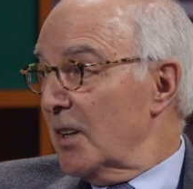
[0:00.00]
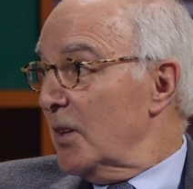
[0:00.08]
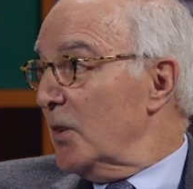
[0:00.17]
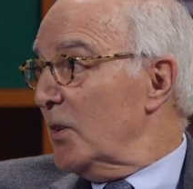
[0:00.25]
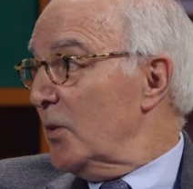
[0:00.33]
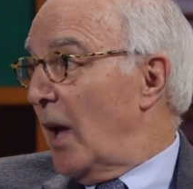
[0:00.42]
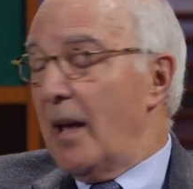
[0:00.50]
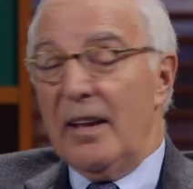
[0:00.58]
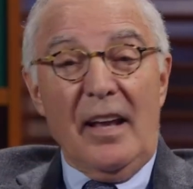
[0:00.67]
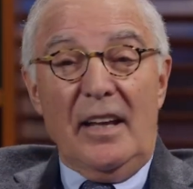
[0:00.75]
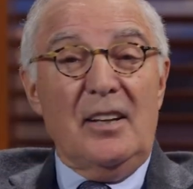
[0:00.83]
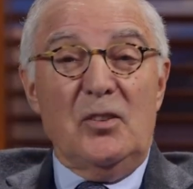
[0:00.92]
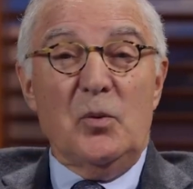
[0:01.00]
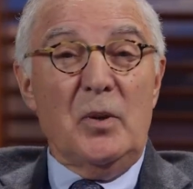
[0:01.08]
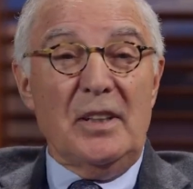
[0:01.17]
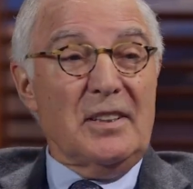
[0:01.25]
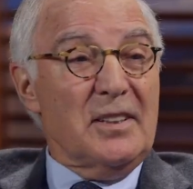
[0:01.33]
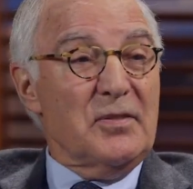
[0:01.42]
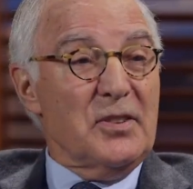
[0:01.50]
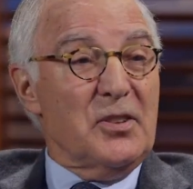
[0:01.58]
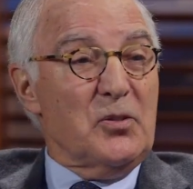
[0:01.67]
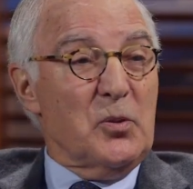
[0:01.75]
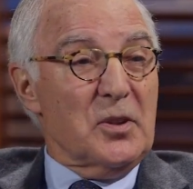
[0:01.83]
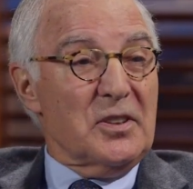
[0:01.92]
You, I, I didn't do anything for
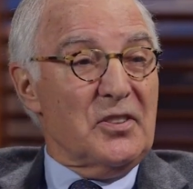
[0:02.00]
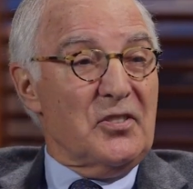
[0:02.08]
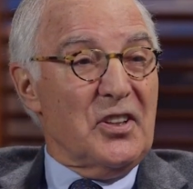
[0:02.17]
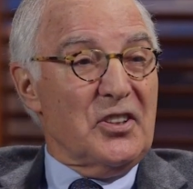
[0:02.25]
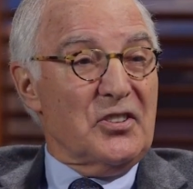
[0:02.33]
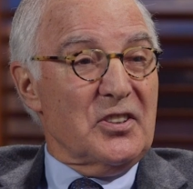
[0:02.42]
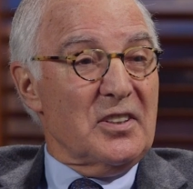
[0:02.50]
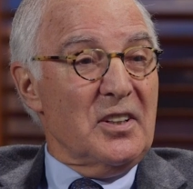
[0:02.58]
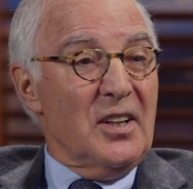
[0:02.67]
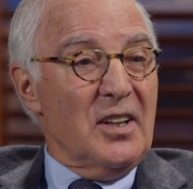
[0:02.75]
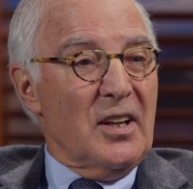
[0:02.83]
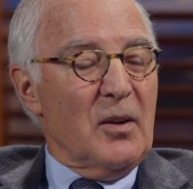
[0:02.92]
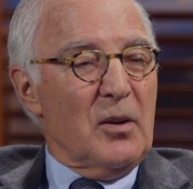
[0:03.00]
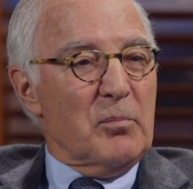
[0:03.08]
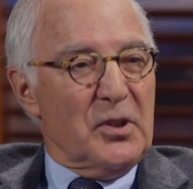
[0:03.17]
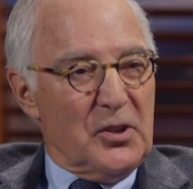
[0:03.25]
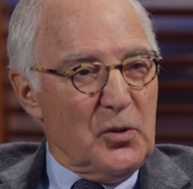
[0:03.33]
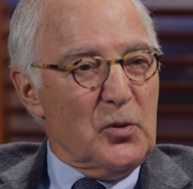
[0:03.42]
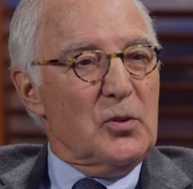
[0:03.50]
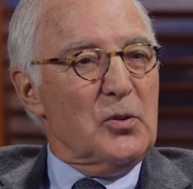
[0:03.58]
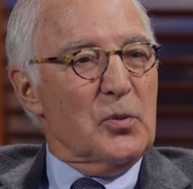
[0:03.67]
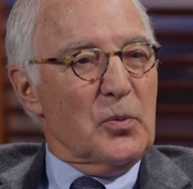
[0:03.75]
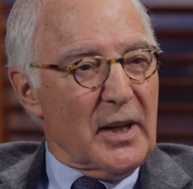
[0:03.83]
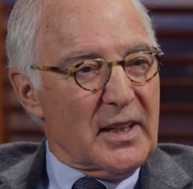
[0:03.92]
this organization. Yeah. But you,
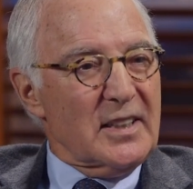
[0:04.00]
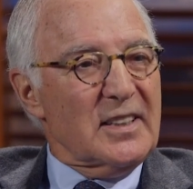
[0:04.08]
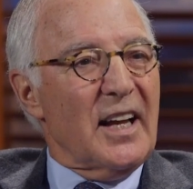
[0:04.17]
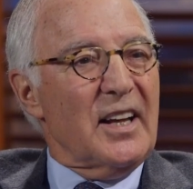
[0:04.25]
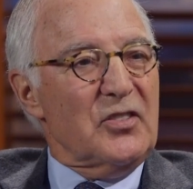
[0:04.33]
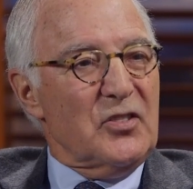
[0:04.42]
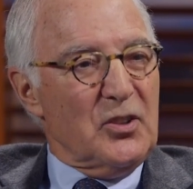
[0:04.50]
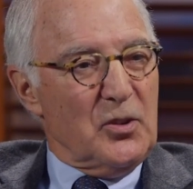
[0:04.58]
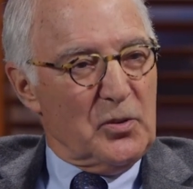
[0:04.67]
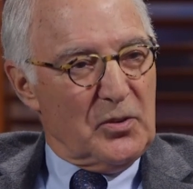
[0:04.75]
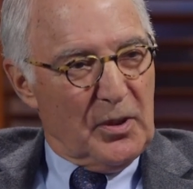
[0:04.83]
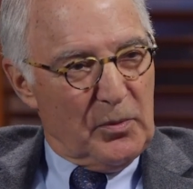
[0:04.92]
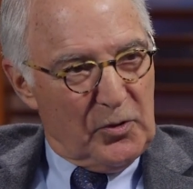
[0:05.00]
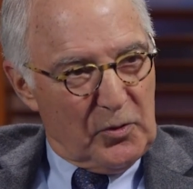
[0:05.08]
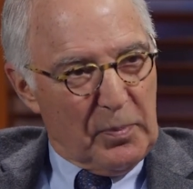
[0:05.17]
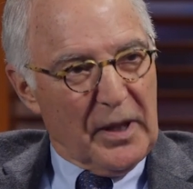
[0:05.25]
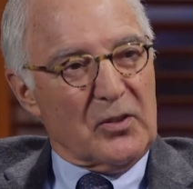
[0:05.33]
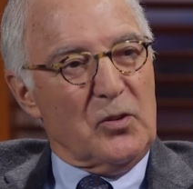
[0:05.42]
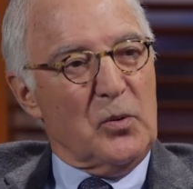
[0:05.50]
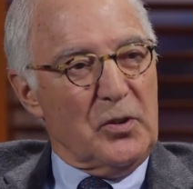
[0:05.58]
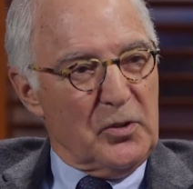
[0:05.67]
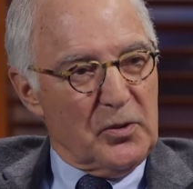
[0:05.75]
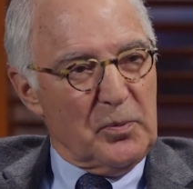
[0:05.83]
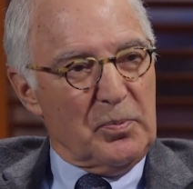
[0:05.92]
you're recognized and you, they respect you
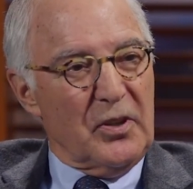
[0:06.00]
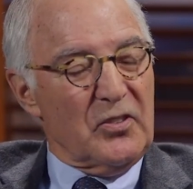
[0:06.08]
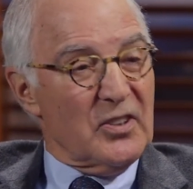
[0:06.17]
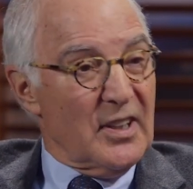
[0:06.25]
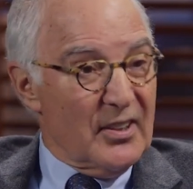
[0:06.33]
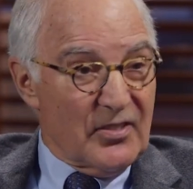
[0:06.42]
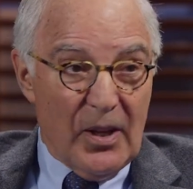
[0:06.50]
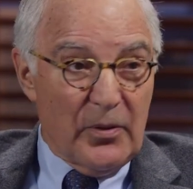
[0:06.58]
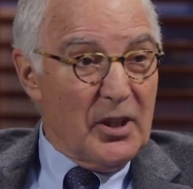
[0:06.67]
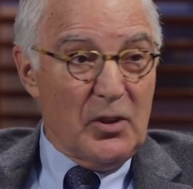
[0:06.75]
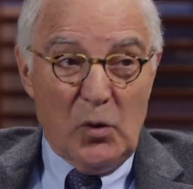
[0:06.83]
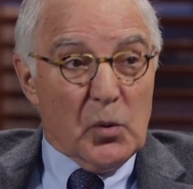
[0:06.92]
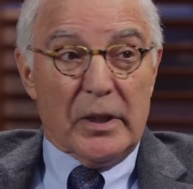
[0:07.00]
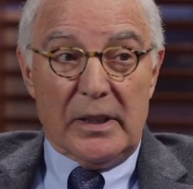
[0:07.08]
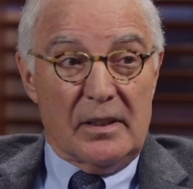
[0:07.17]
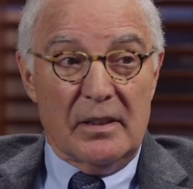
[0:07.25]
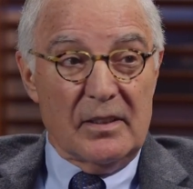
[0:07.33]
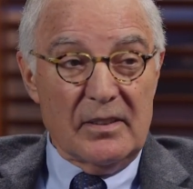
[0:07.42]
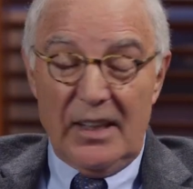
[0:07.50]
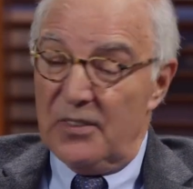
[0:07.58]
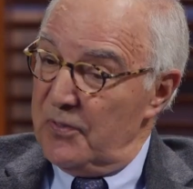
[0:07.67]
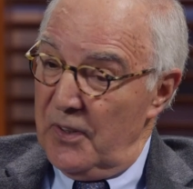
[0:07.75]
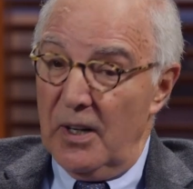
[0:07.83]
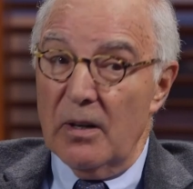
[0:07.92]
and you're the president. That's how they do it. Yeah.
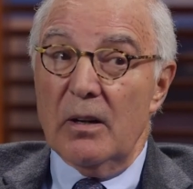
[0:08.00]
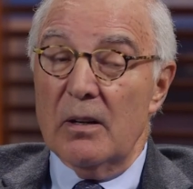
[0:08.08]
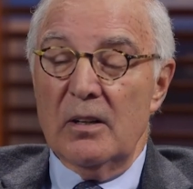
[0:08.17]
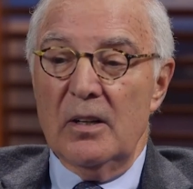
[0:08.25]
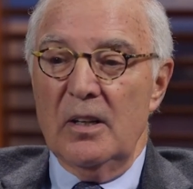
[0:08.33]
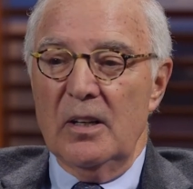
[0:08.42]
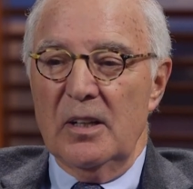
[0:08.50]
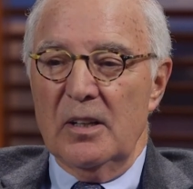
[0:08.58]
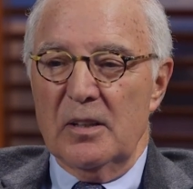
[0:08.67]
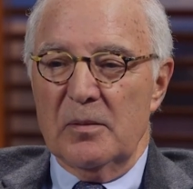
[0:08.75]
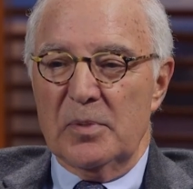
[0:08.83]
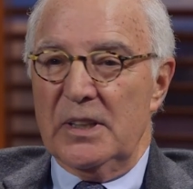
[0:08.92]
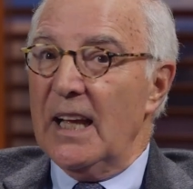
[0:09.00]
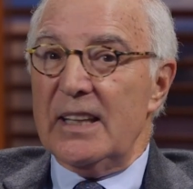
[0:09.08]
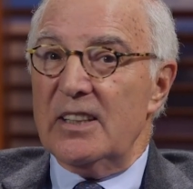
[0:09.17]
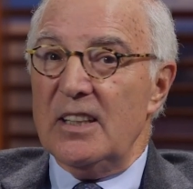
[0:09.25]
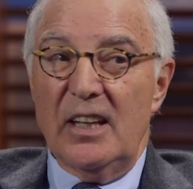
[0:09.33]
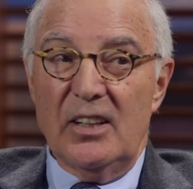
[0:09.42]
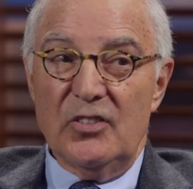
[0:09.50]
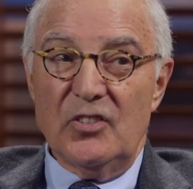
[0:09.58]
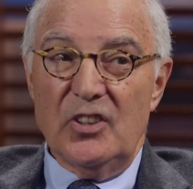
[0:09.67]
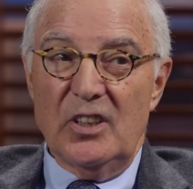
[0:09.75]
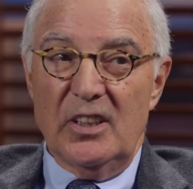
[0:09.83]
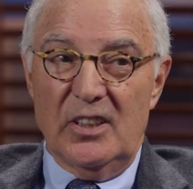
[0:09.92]
That's fair. Yeah. But not the
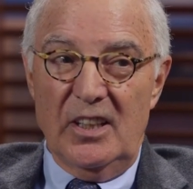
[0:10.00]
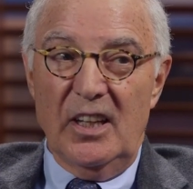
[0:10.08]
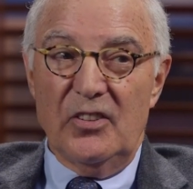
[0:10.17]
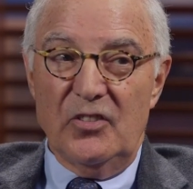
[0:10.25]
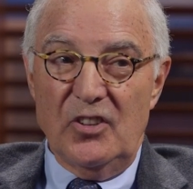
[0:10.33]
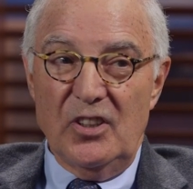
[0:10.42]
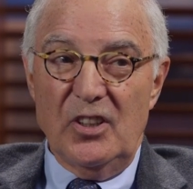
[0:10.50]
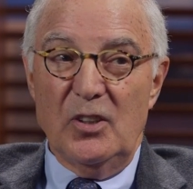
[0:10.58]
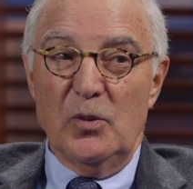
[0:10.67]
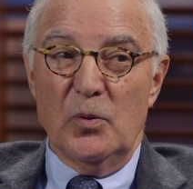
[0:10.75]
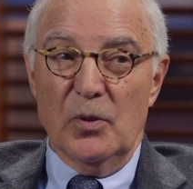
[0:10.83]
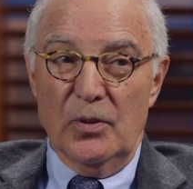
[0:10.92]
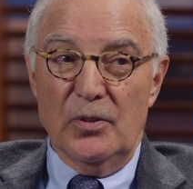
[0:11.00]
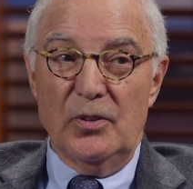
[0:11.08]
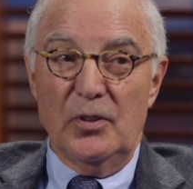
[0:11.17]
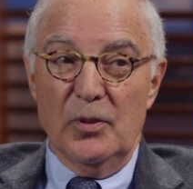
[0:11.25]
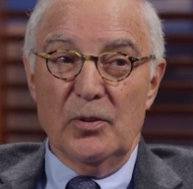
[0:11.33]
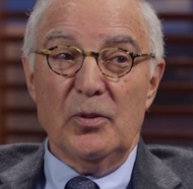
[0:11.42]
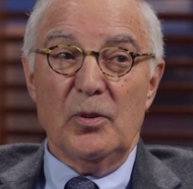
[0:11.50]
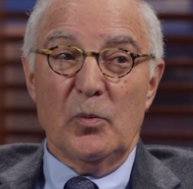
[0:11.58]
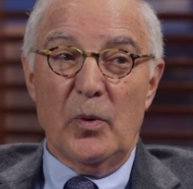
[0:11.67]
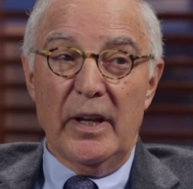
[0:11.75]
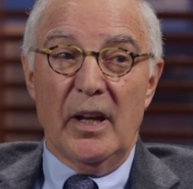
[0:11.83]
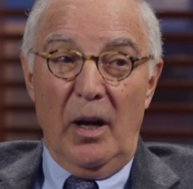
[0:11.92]
ASGE. The ASGE, you earn your
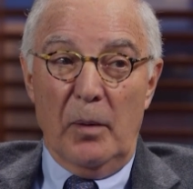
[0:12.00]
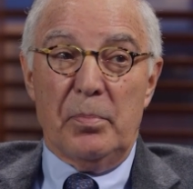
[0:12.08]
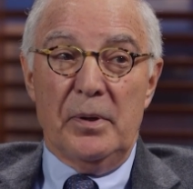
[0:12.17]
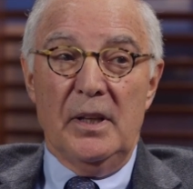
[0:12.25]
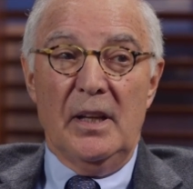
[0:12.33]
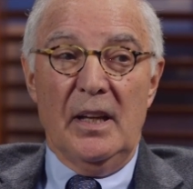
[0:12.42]
way up.